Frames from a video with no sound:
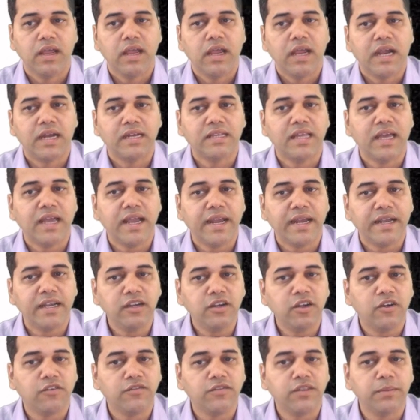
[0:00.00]
At the
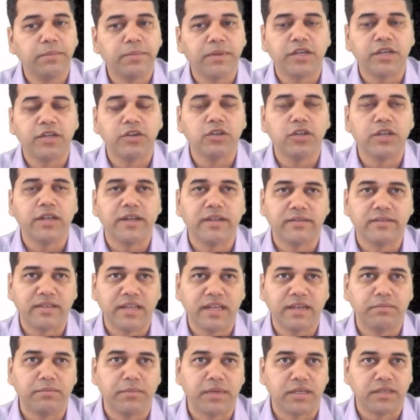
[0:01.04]
end of the particular
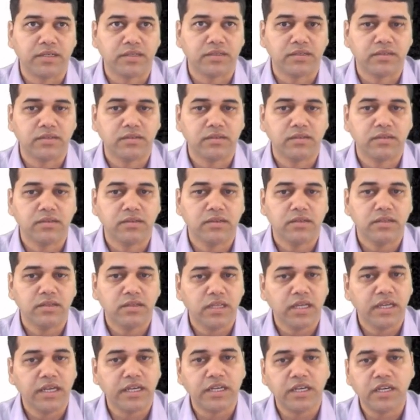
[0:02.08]
assignment,
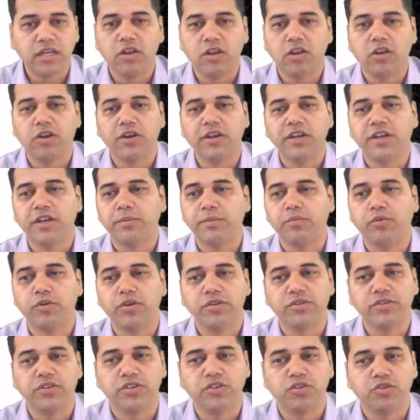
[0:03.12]
the internal audit report
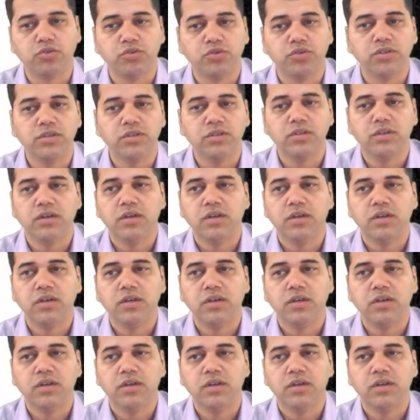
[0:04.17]
is issued